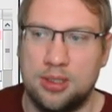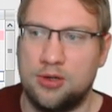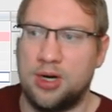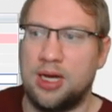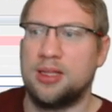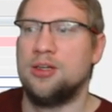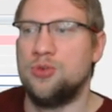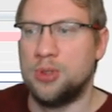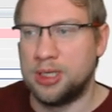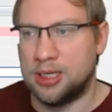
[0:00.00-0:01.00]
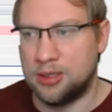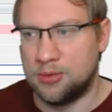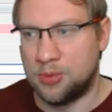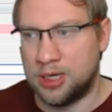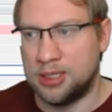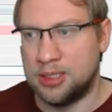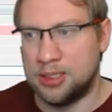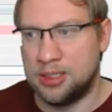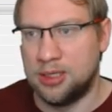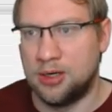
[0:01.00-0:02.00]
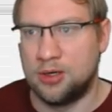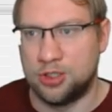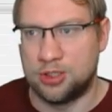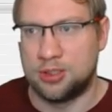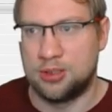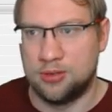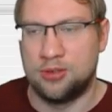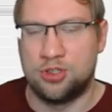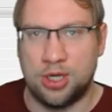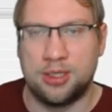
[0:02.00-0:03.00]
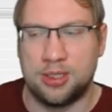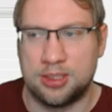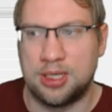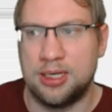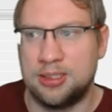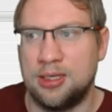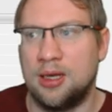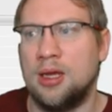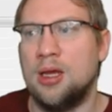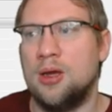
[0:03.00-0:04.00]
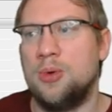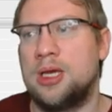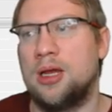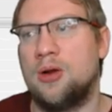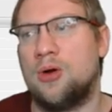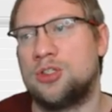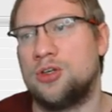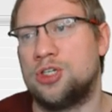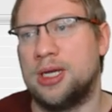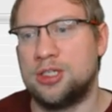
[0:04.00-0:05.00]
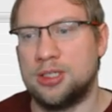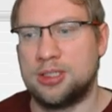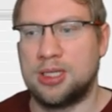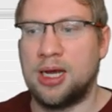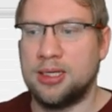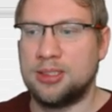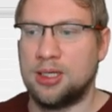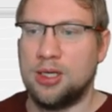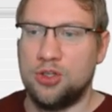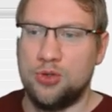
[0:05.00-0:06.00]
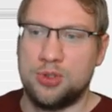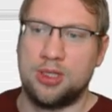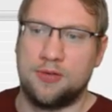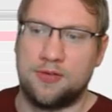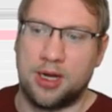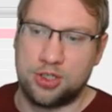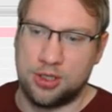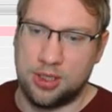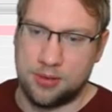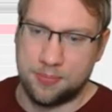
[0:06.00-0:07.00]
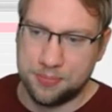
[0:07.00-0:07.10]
Rather than doing it what I did here, just changing the size here, we can also change the size using the function here.